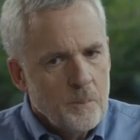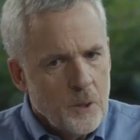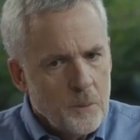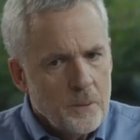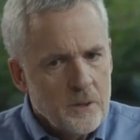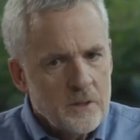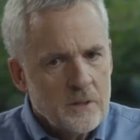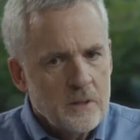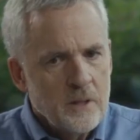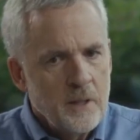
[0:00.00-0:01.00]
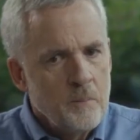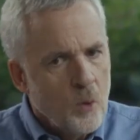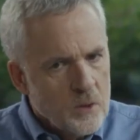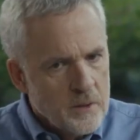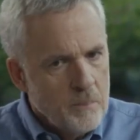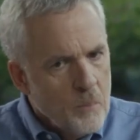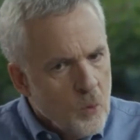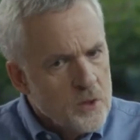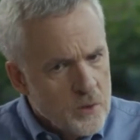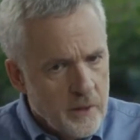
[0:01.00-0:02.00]
purpose in
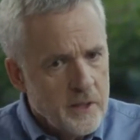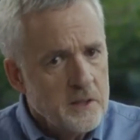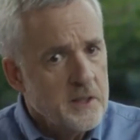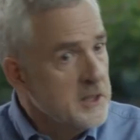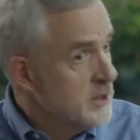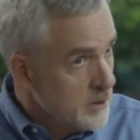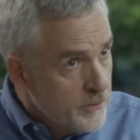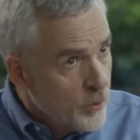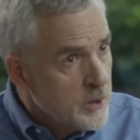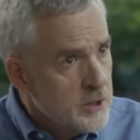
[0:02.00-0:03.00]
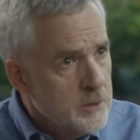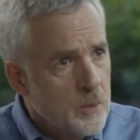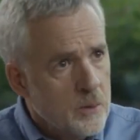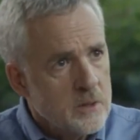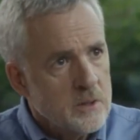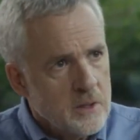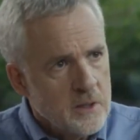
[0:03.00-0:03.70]
most organizations, unfortunately most,